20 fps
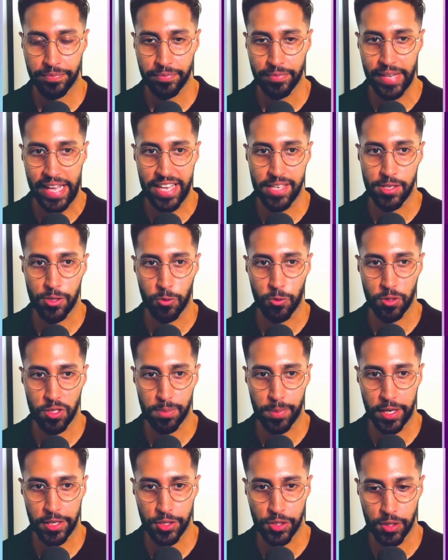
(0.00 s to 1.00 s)
Here's the
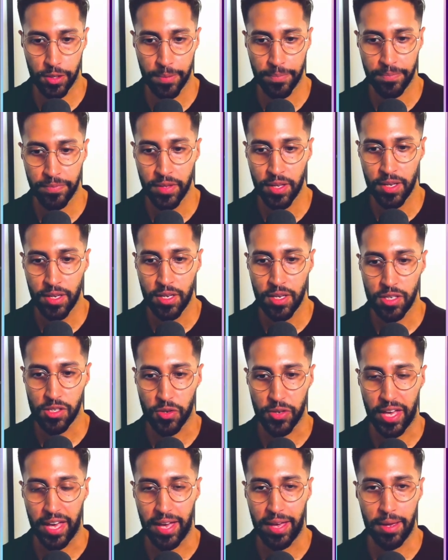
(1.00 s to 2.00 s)
automation. So
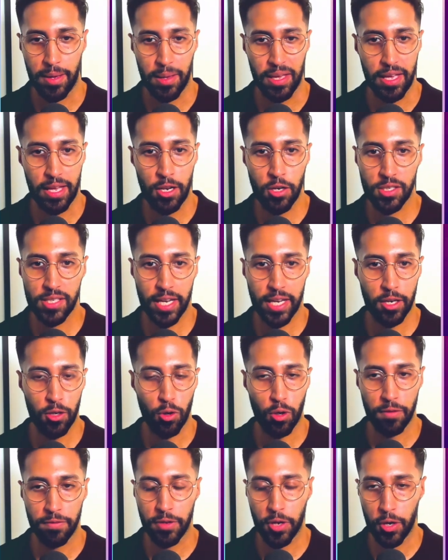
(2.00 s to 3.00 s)
yeah, it looks like a lot
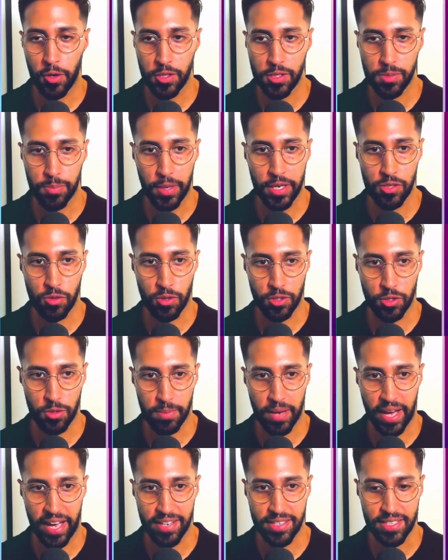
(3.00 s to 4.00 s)
of nodes, but it's not too
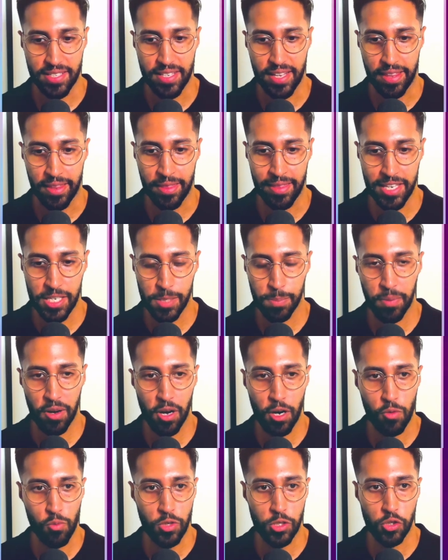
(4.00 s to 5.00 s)
bad. In this
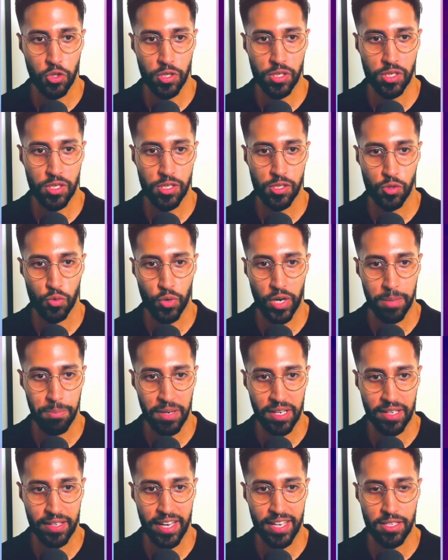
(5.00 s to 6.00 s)
part, we're just scraping
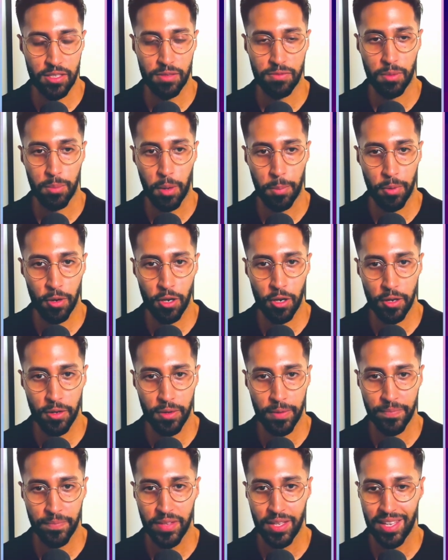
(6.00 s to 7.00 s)
data from Apollo.
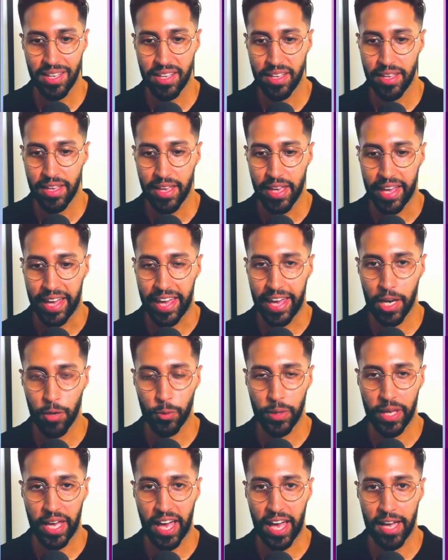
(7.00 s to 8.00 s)
Here we
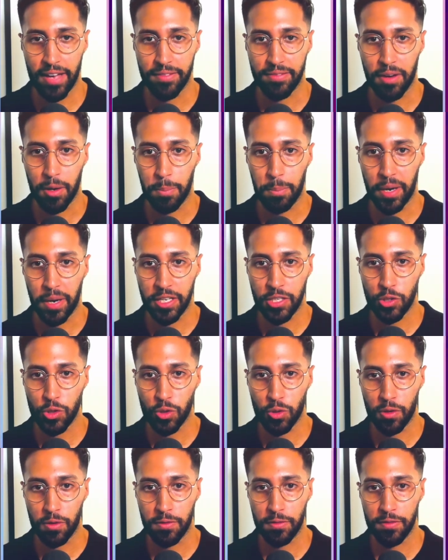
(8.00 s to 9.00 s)
have a bunch
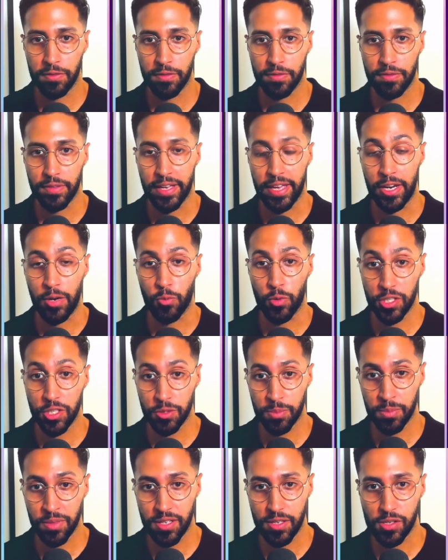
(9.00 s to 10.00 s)
of
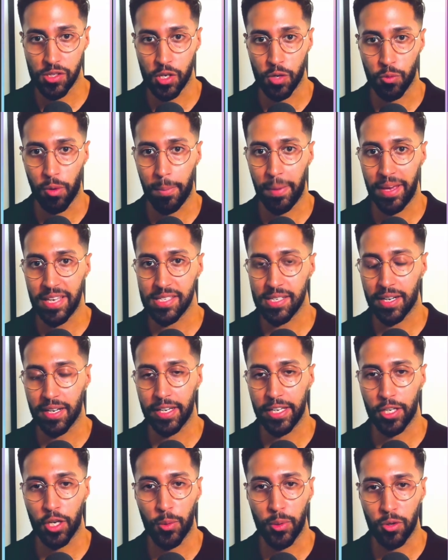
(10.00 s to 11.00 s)
enrichment. So we're basically
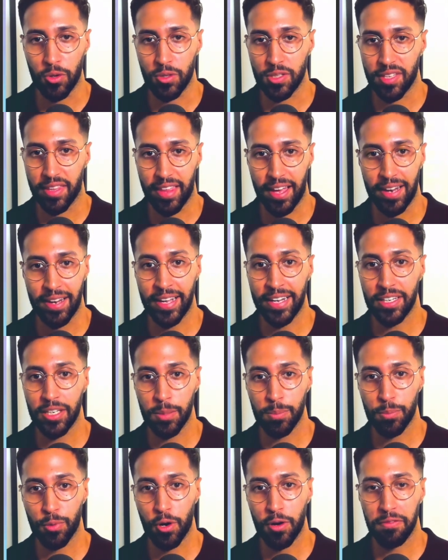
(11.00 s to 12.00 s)
going onto their LinkedIn
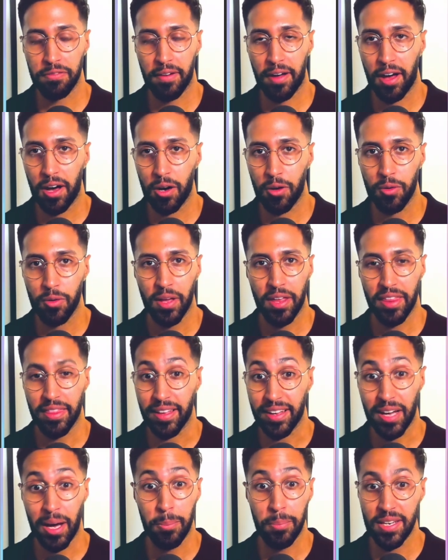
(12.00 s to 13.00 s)
profile, the
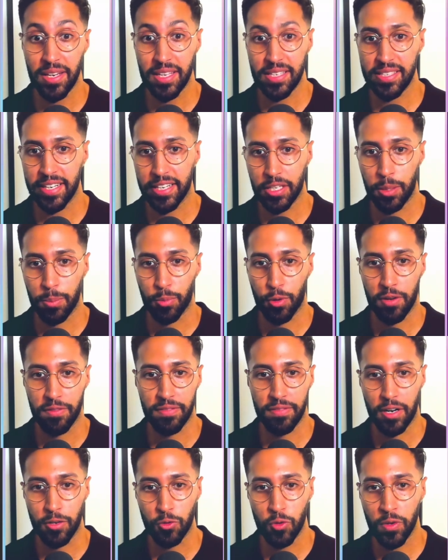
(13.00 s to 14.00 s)
company's LinkedIn
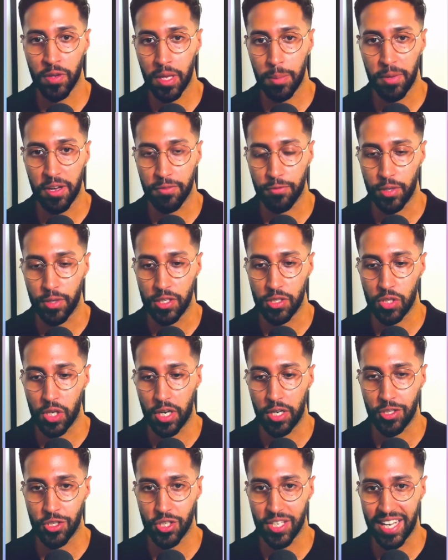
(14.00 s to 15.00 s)
profile, doing a bit of
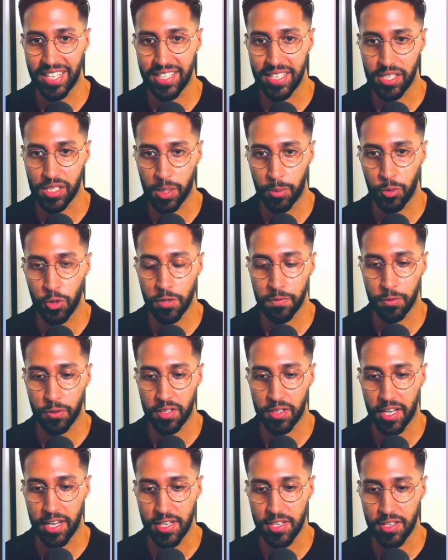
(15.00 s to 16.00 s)
research, getting some useful
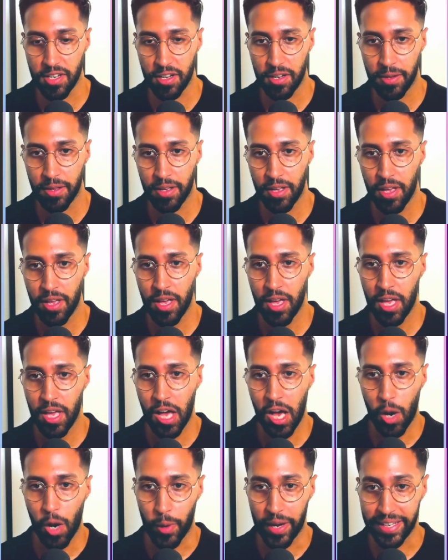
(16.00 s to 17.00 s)
data.
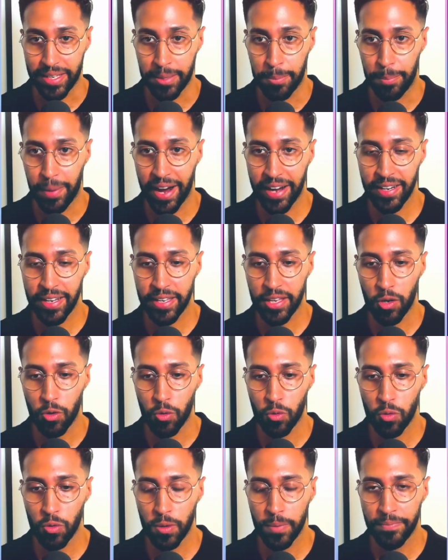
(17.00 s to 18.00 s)
We're combining it
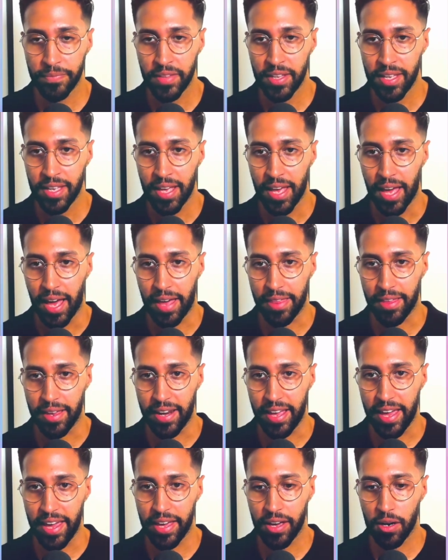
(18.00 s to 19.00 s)
all. And then
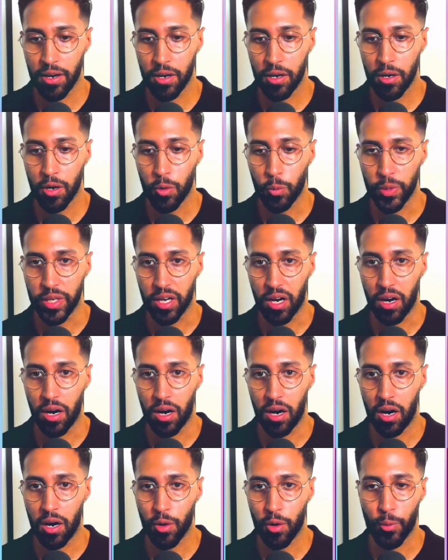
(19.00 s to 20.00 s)
here we
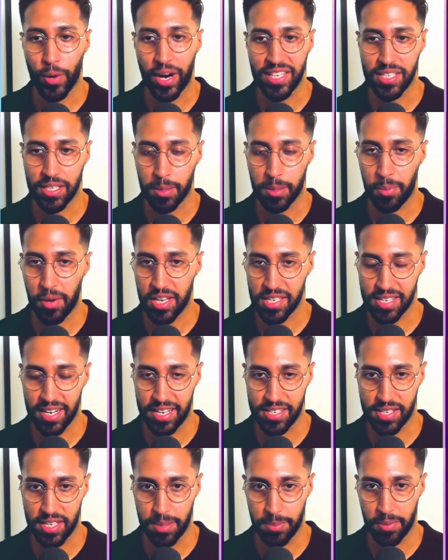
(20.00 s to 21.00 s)
are writing a
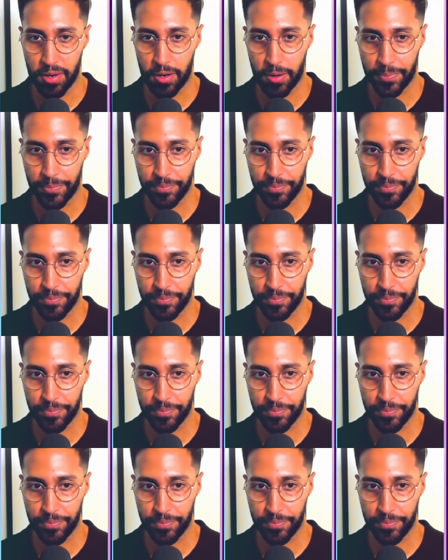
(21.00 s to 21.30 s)
personalized email.